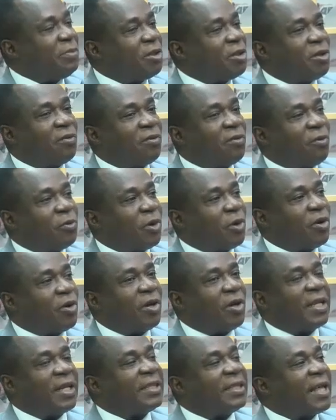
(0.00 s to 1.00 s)
of what we
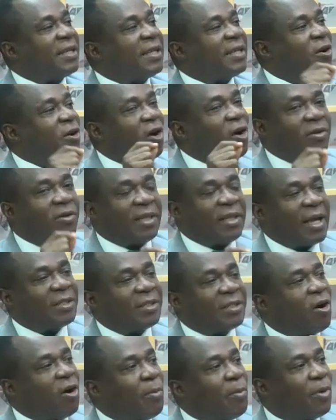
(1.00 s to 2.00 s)
call the tax
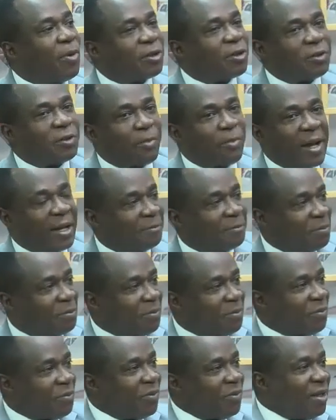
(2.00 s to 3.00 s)
ombudsman.
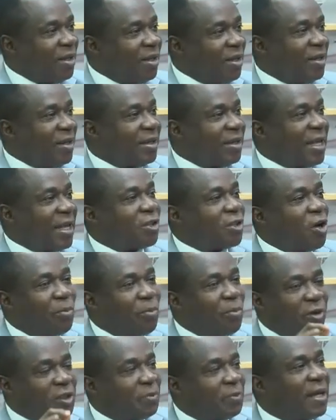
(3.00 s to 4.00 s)
The tax
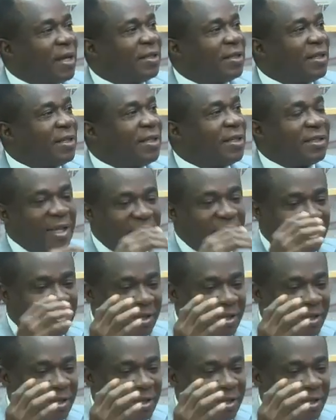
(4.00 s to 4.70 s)
ombudsman is that...